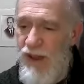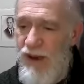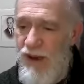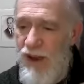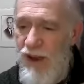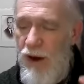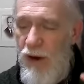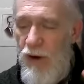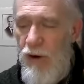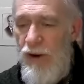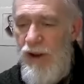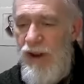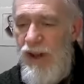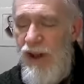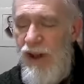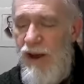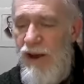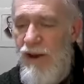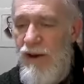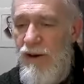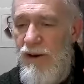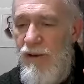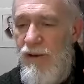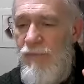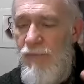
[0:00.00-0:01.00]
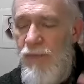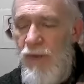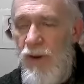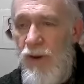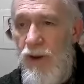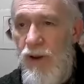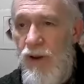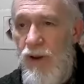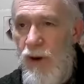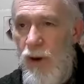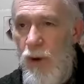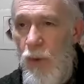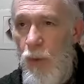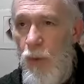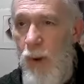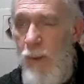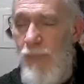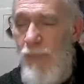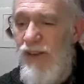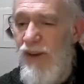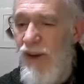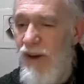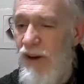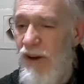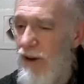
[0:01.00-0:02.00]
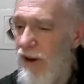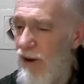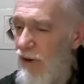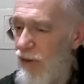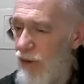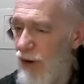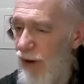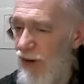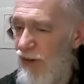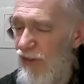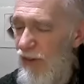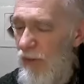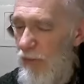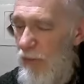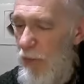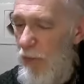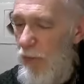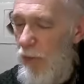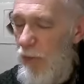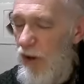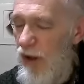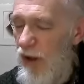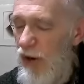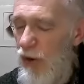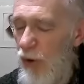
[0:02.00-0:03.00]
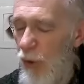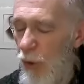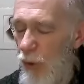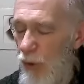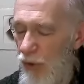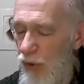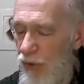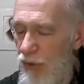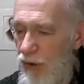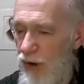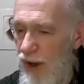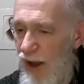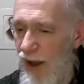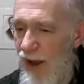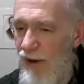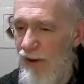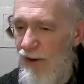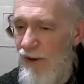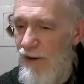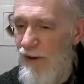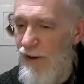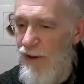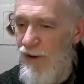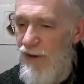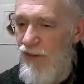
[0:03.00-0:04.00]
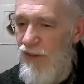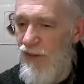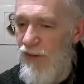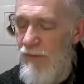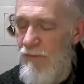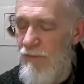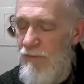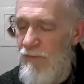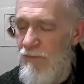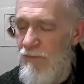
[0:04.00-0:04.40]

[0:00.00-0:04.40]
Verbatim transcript: Now, again, your website address that people can get a hold of you at is